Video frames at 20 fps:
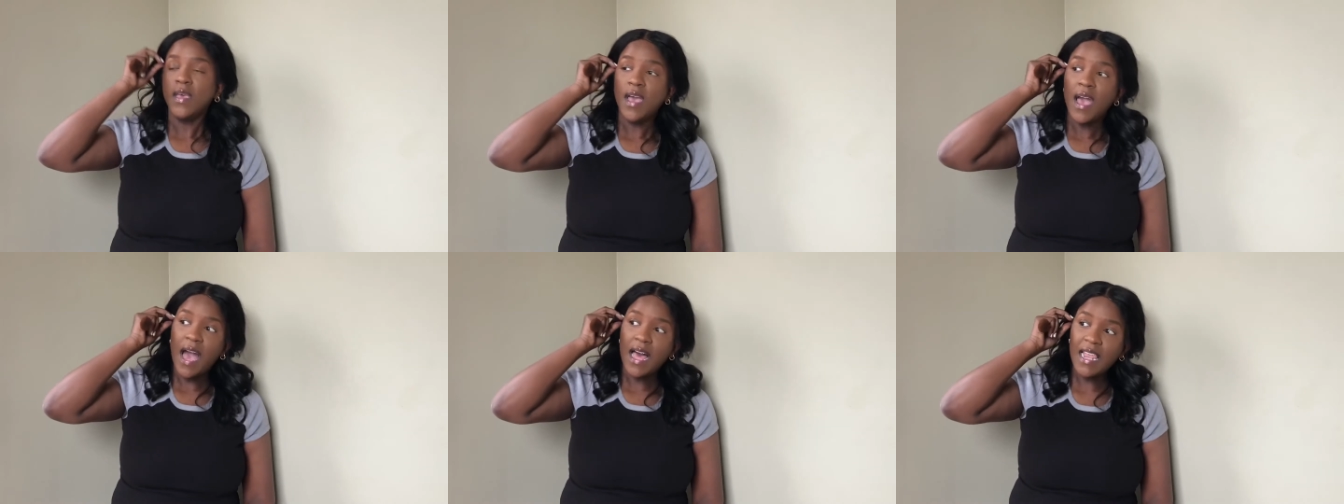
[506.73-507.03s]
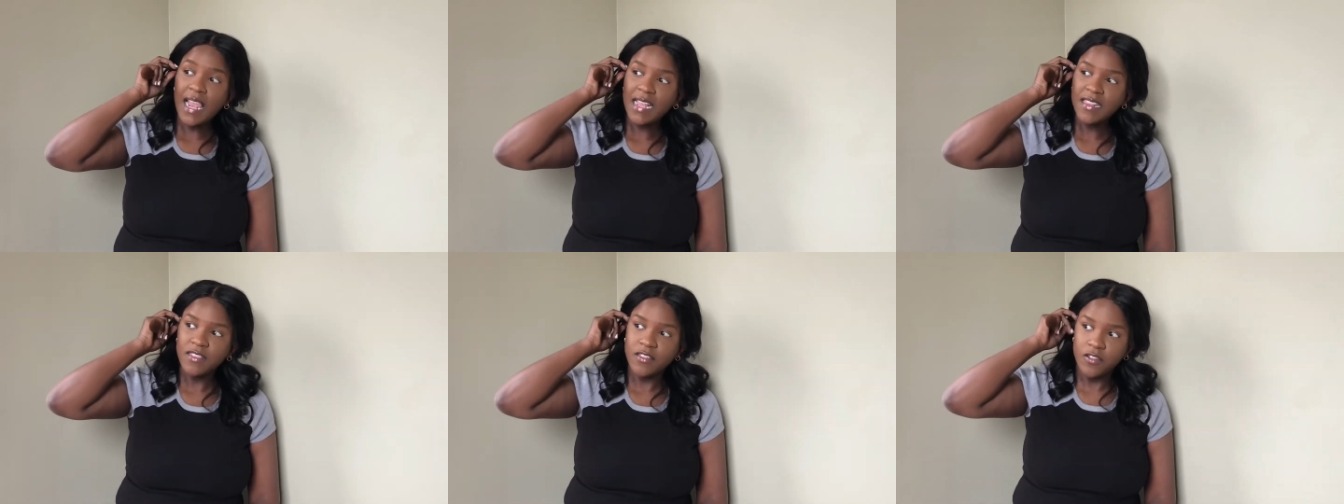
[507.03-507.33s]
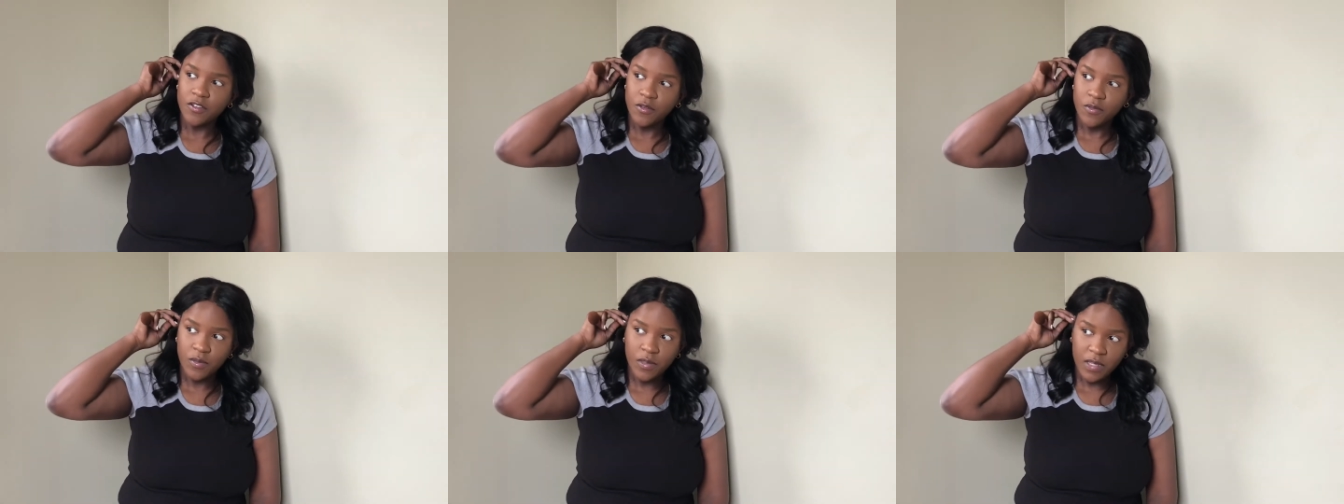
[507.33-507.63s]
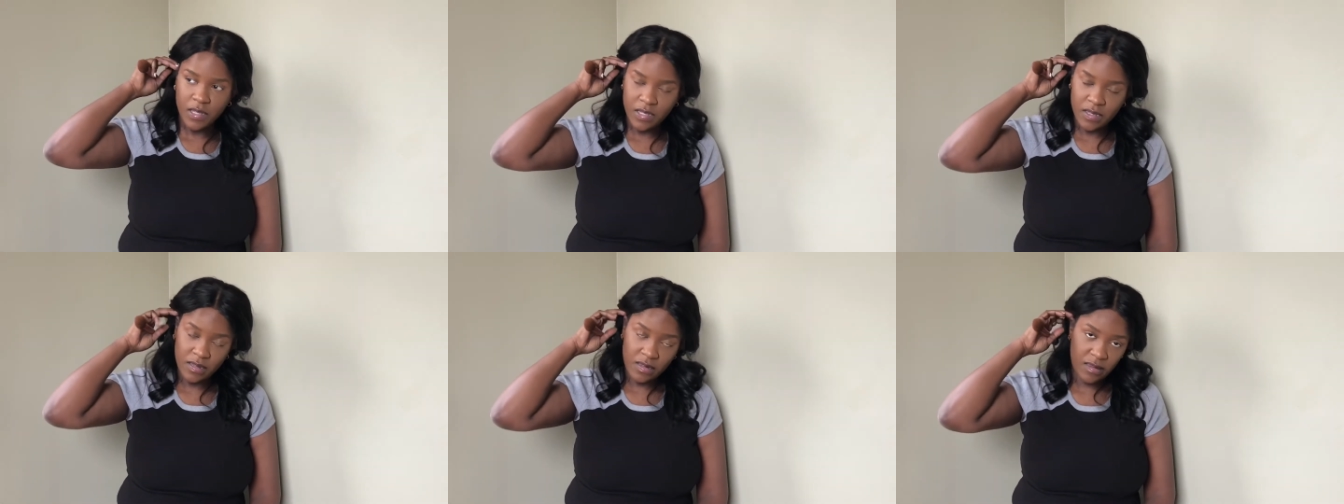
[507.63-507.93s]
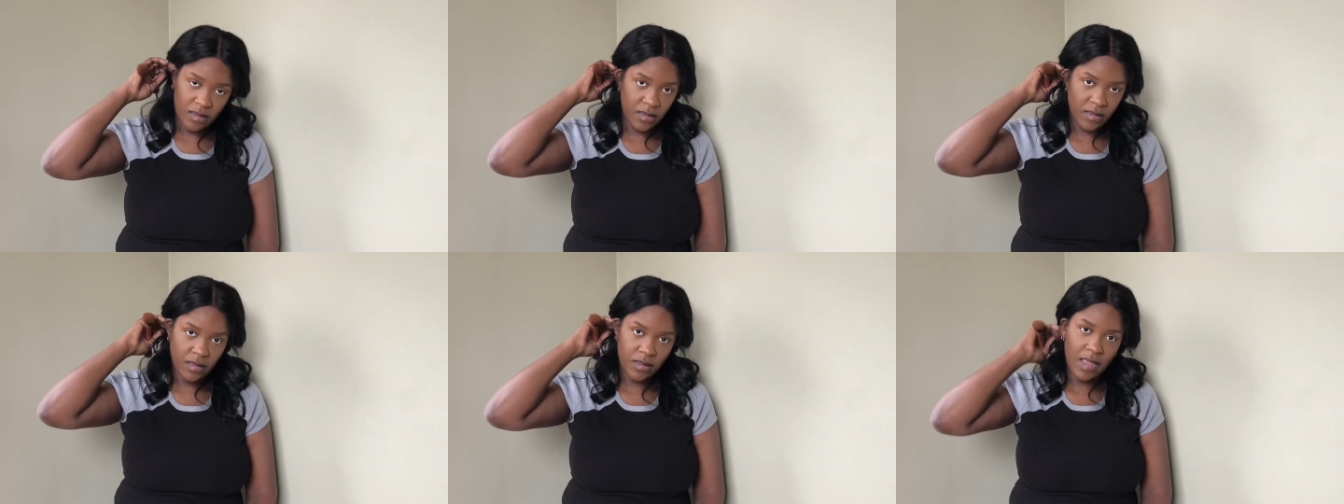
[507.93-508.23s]
I like to do
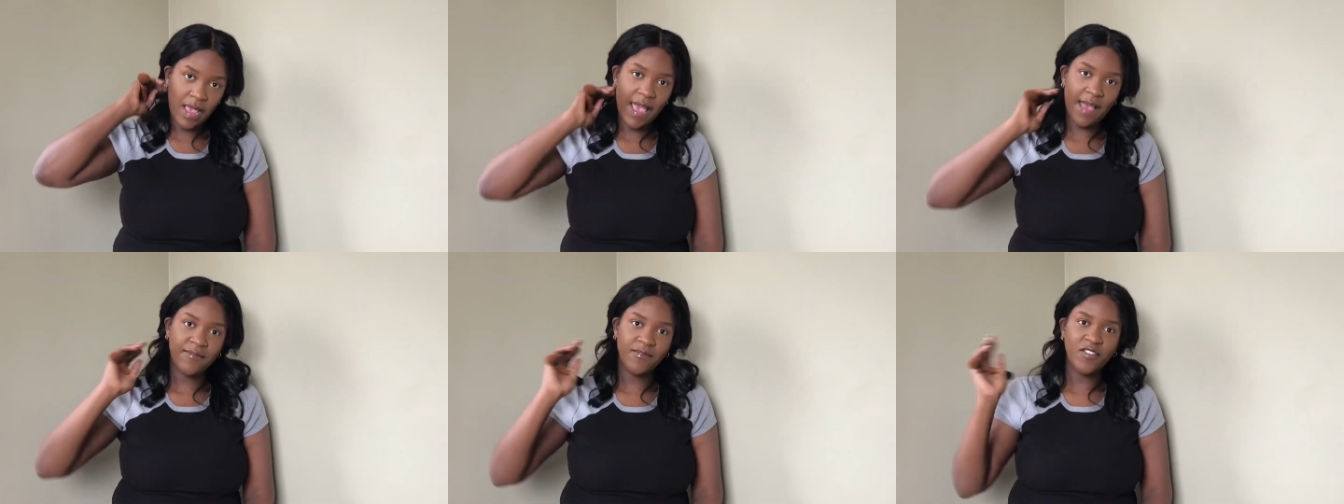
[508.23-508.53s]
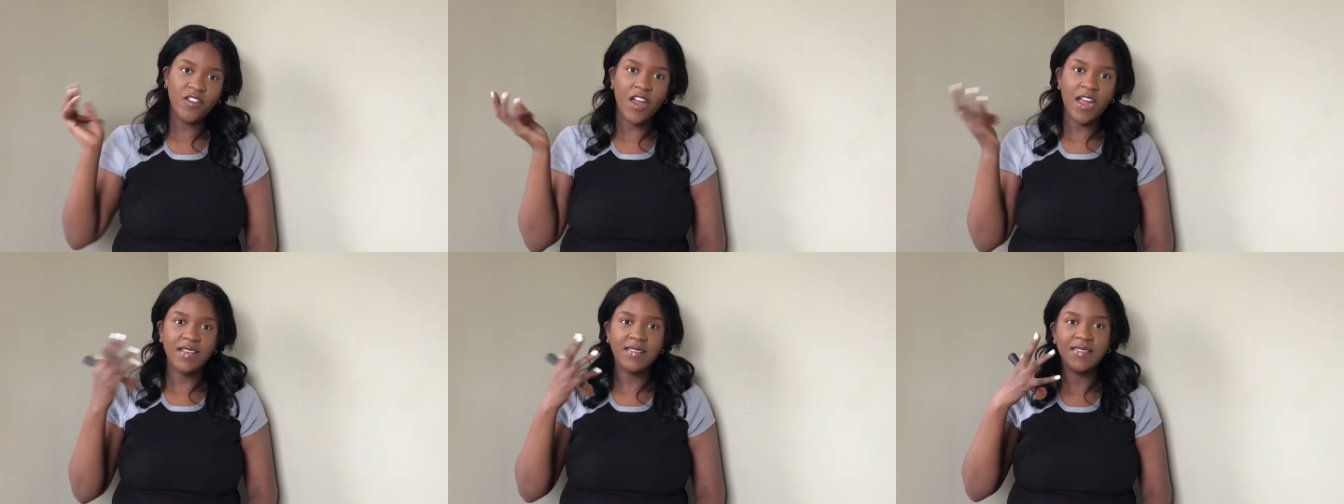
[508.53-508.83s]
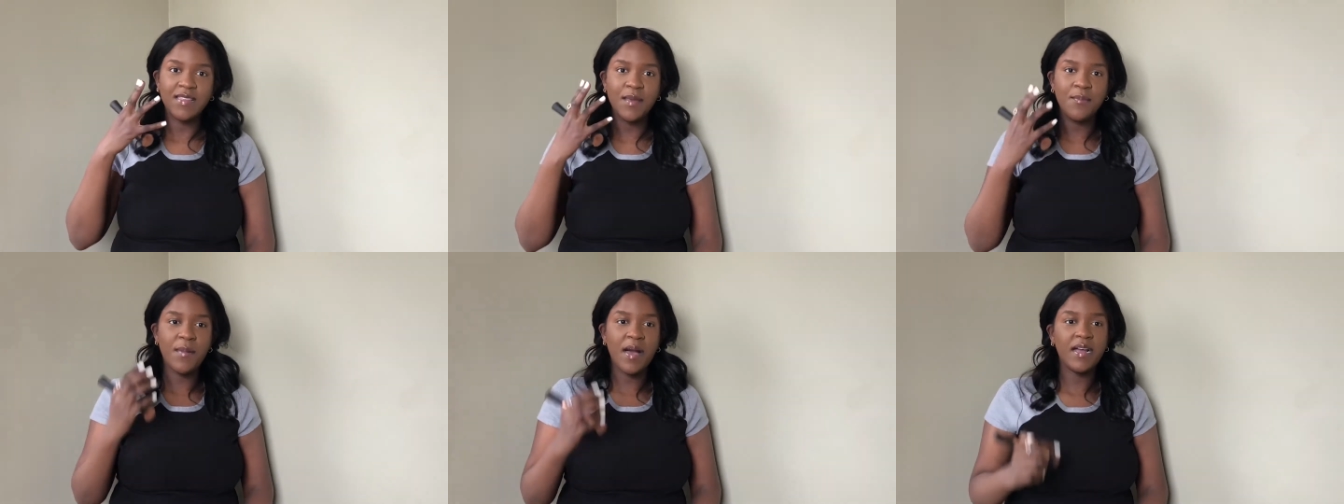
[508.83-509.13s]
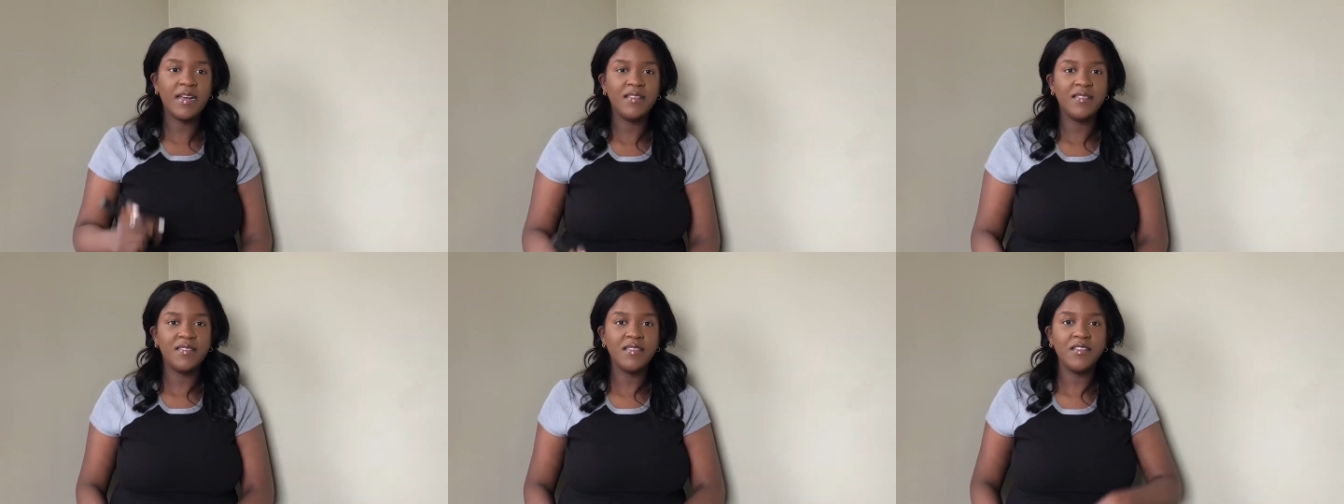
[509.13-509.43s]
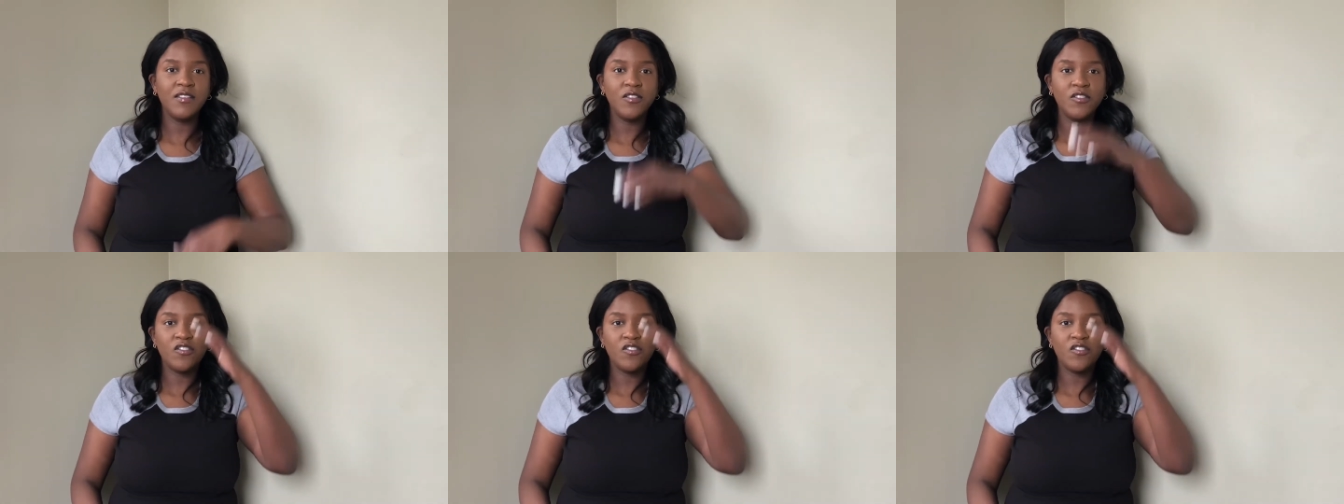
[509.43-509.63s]
this after I set my concealer,